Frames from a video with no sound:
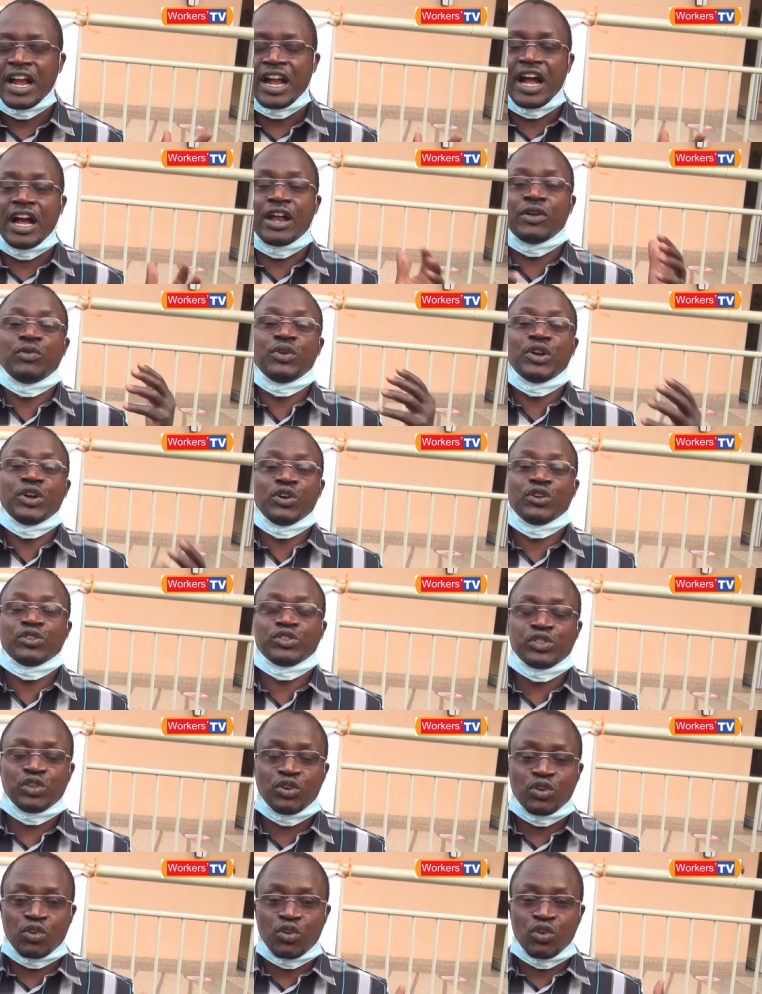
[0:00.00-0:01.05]
Can we
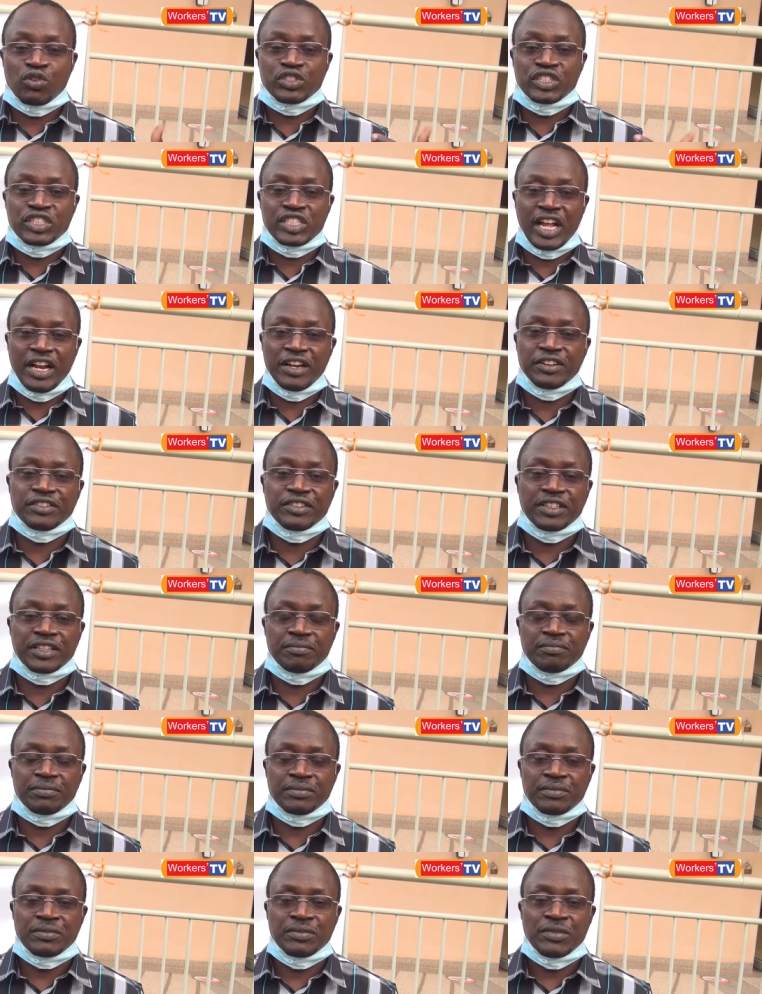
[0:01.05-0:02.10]
also consult them
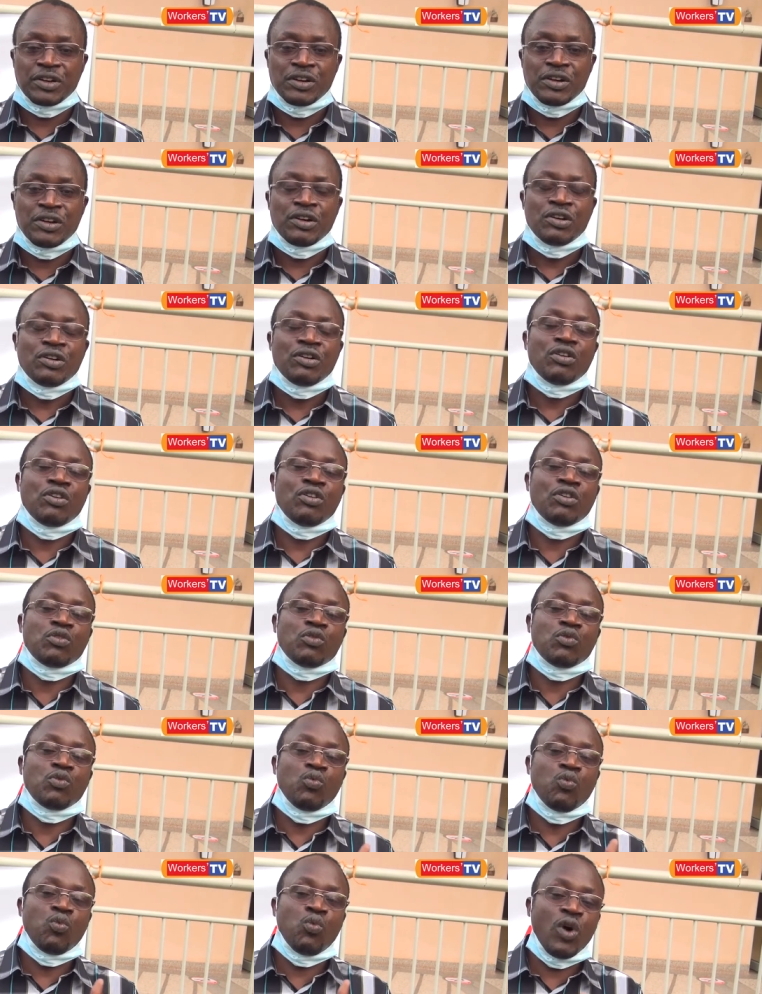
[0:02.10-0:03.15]
on
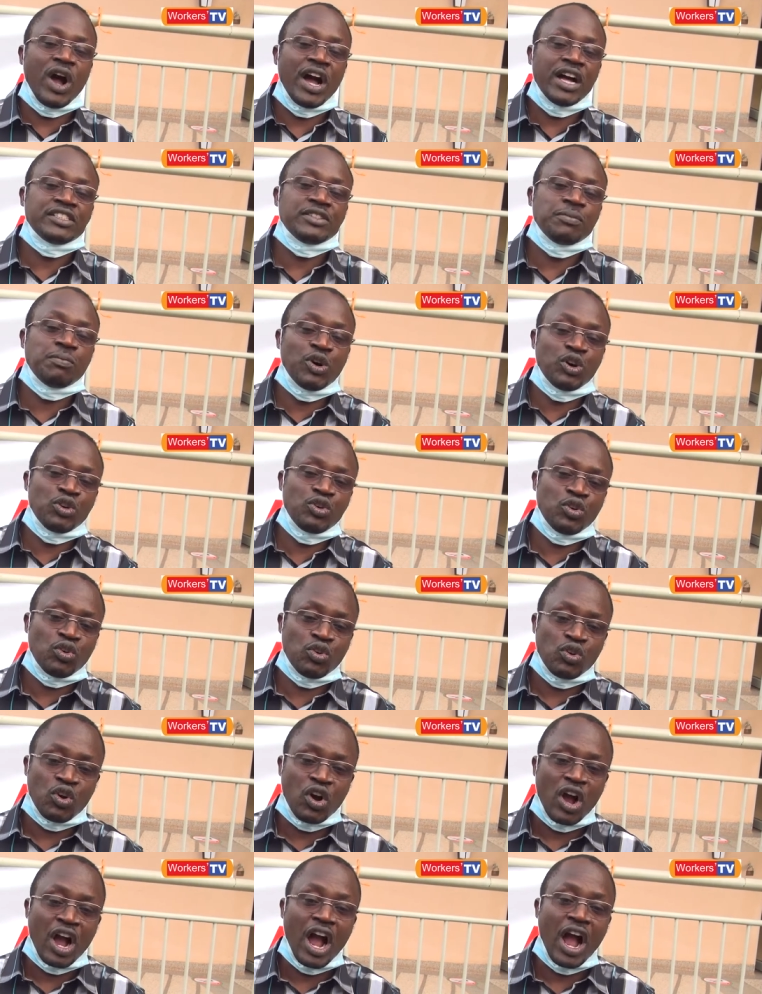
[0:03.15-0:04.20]
what model,
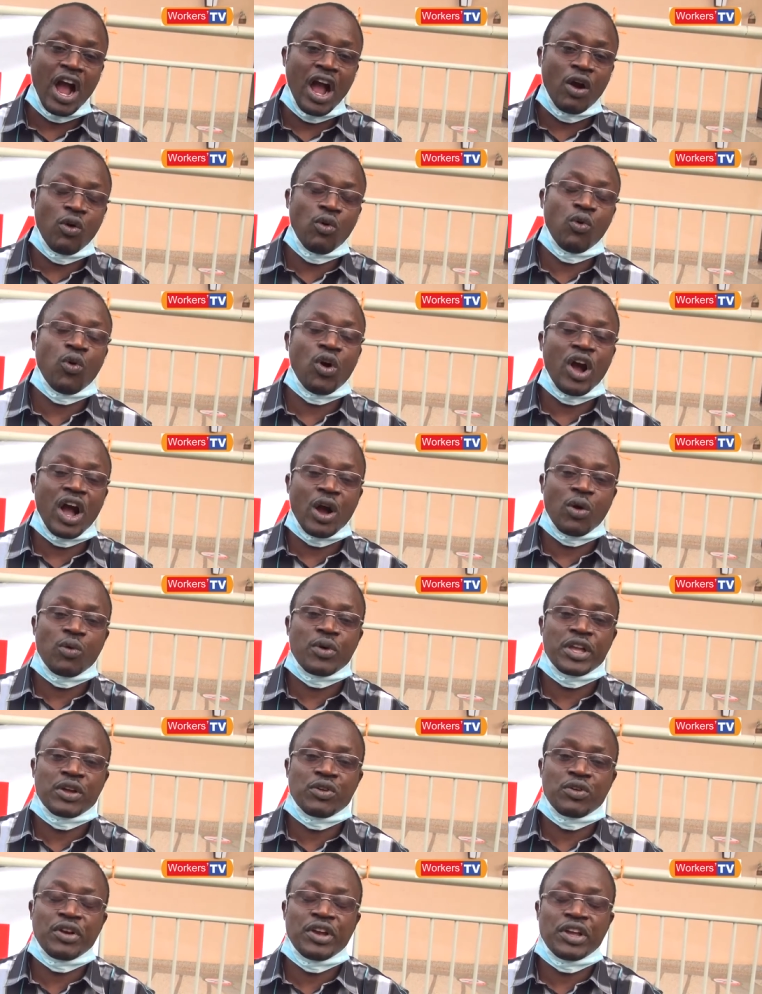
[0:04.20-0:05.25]
how are
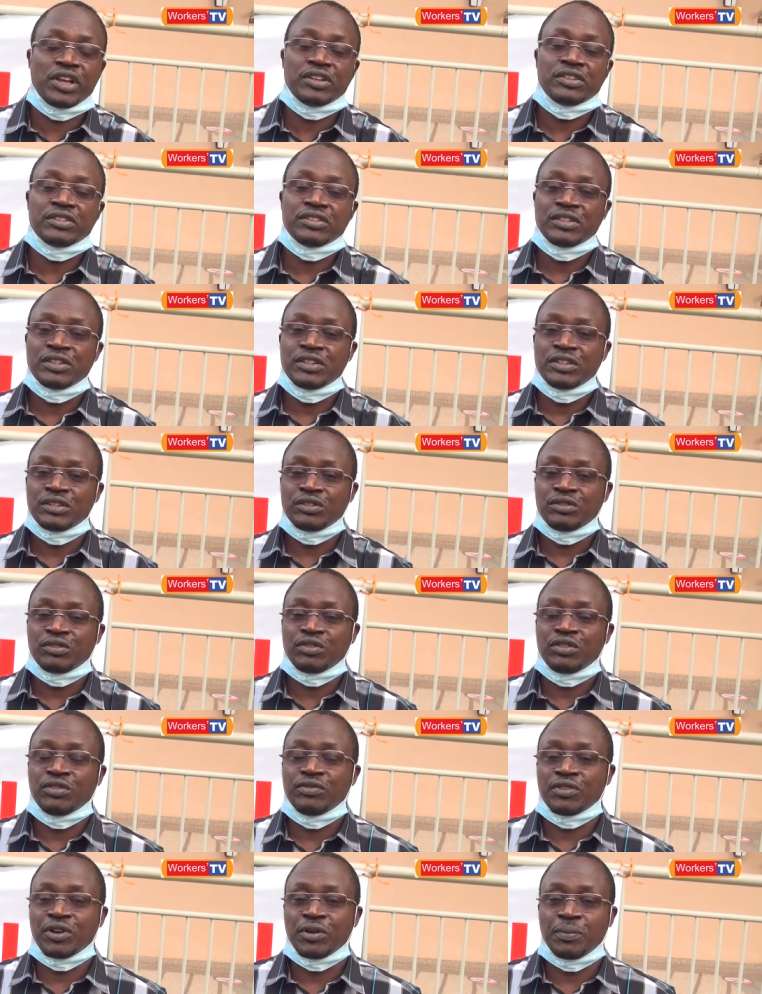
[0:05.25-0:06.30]
we going to
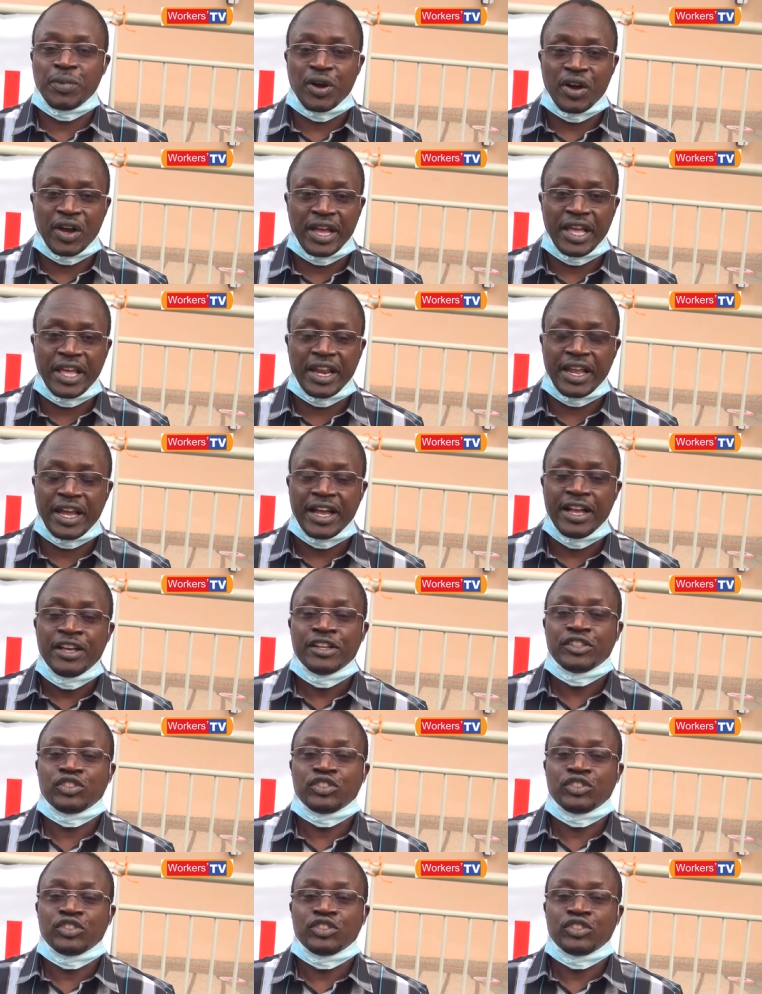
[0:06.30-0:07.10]
develop our area?